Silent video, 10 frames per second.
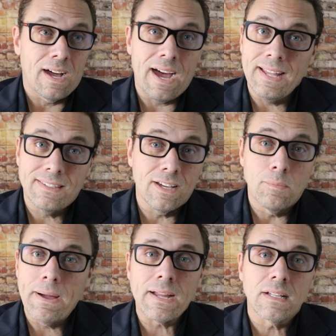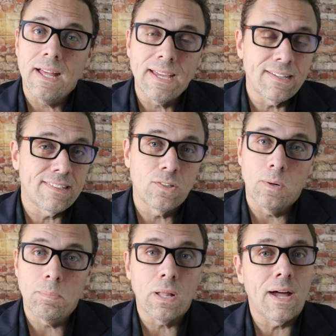I tell my clients to
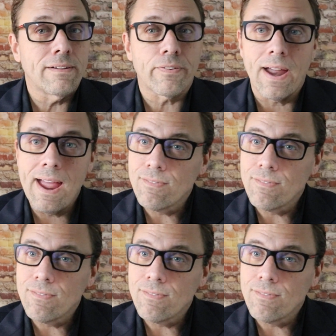apply for